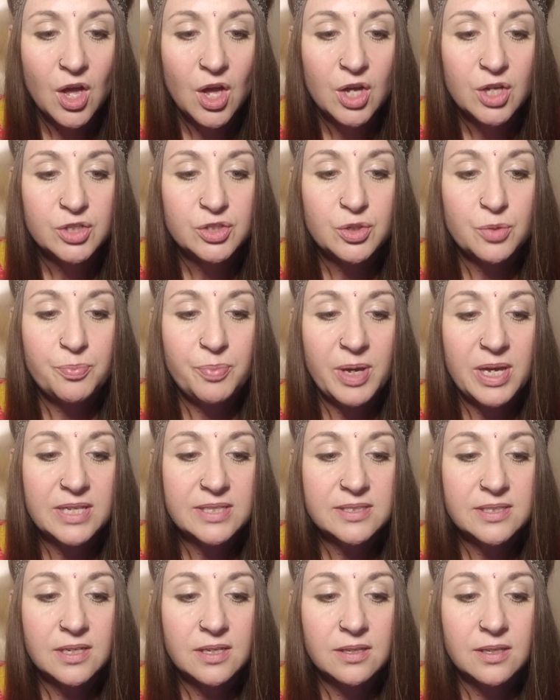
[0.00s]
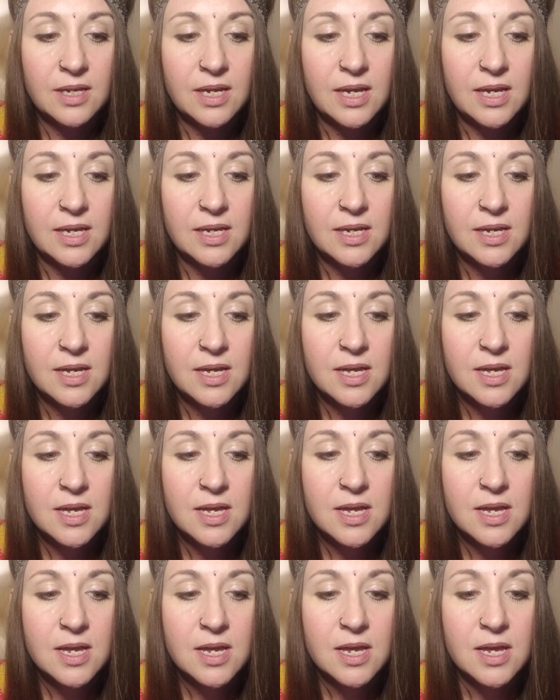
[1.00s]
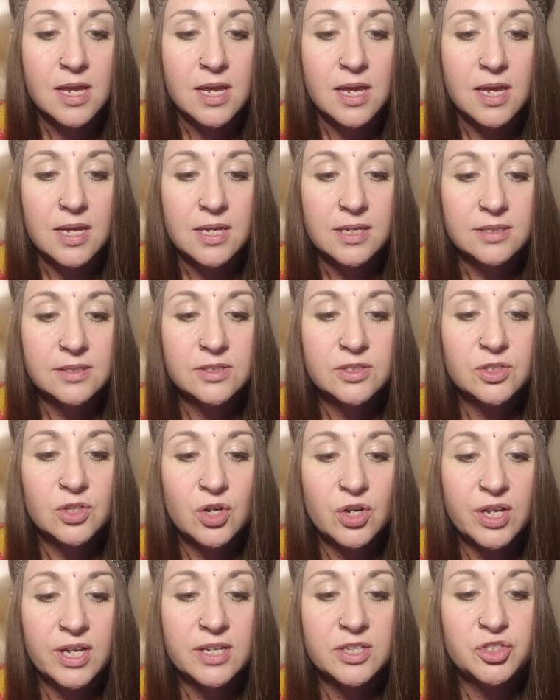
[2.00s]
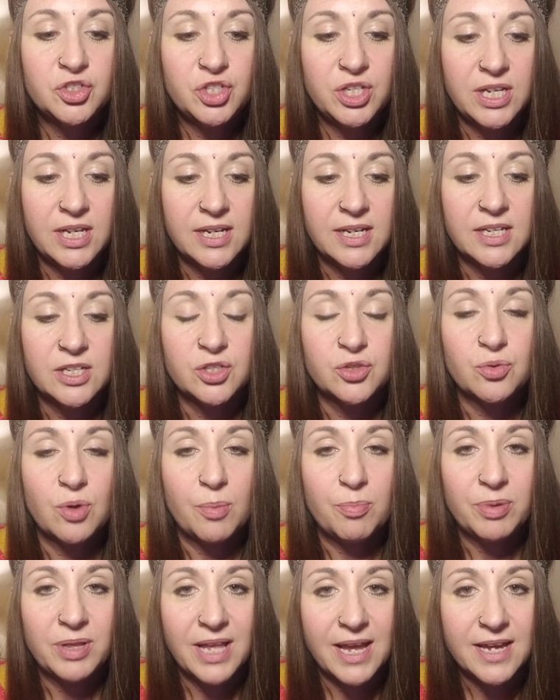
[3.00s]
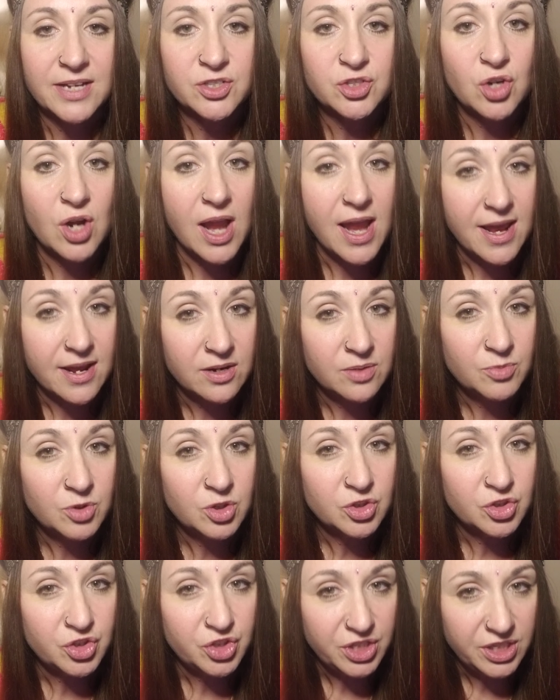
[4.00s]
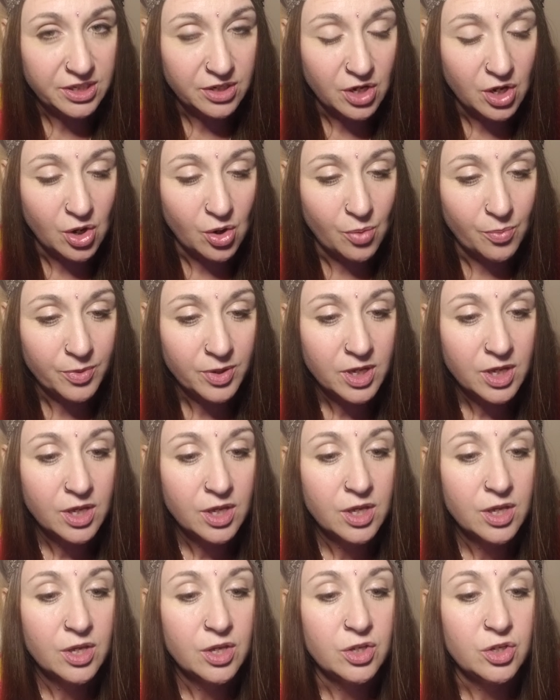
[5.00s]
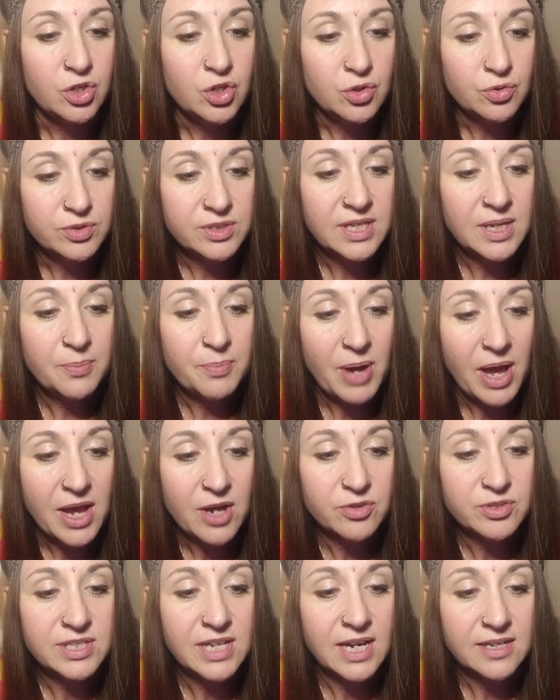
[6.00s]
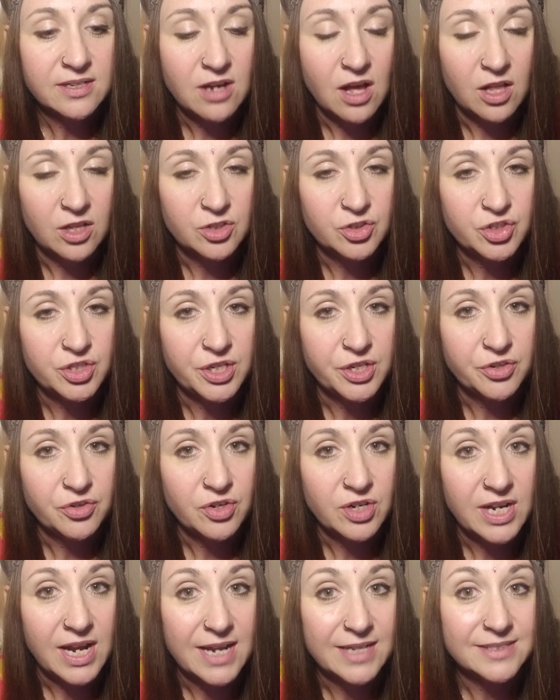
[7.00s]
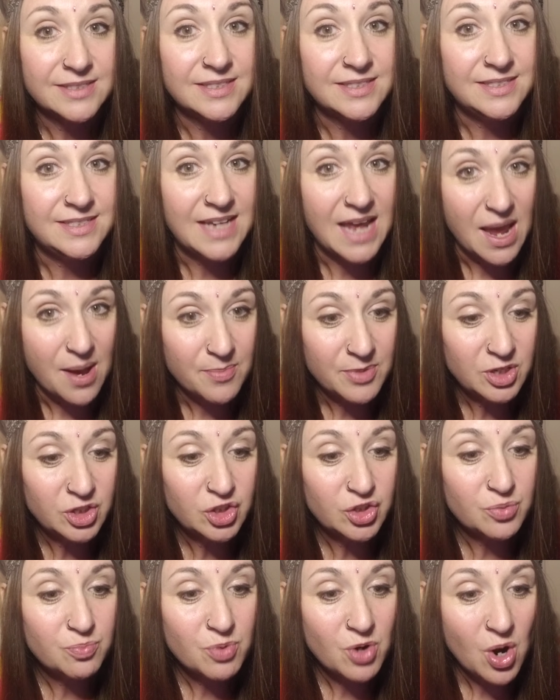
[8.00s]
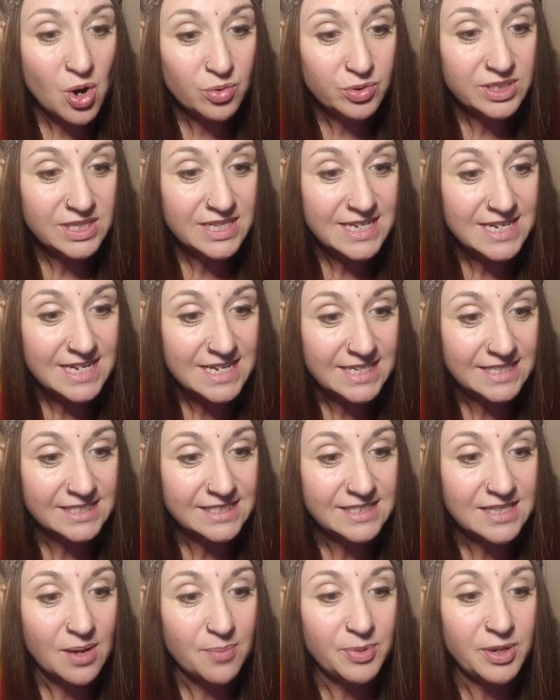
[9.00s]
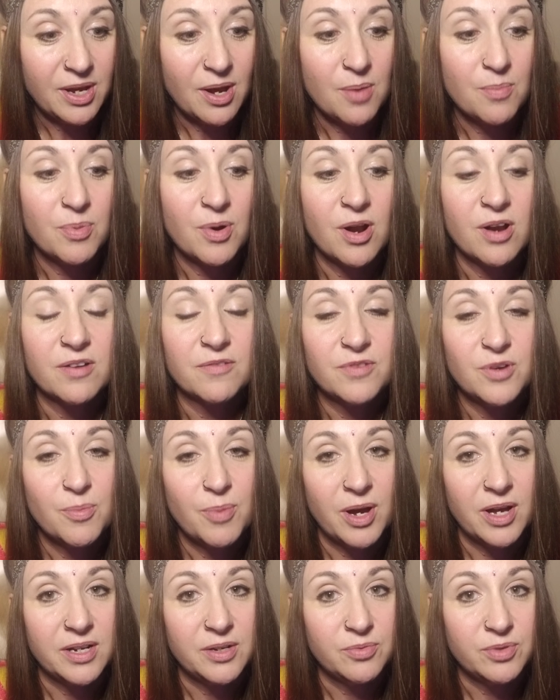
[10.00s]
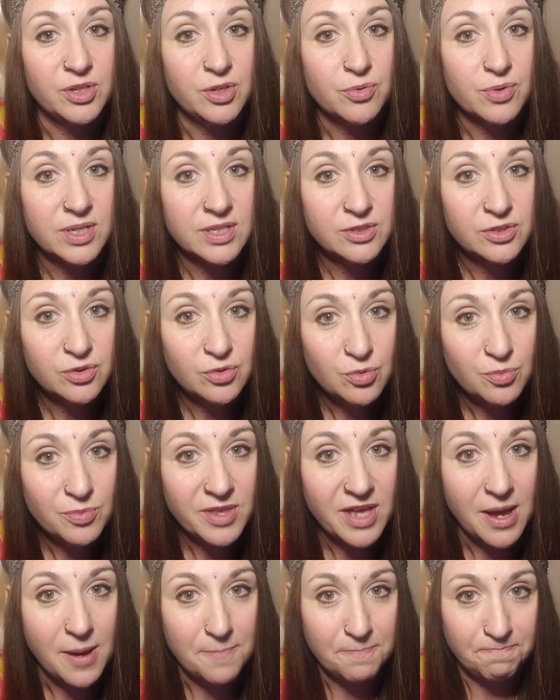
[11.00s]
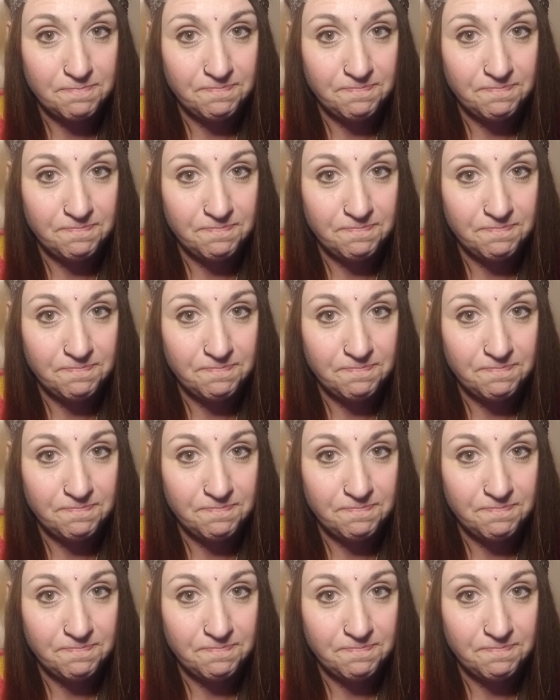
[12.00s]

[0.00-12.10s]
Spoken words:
So basically, inserting a gene into a plant or animal genome using biotechnology creates damaged proteins that become part of your body when you consume them.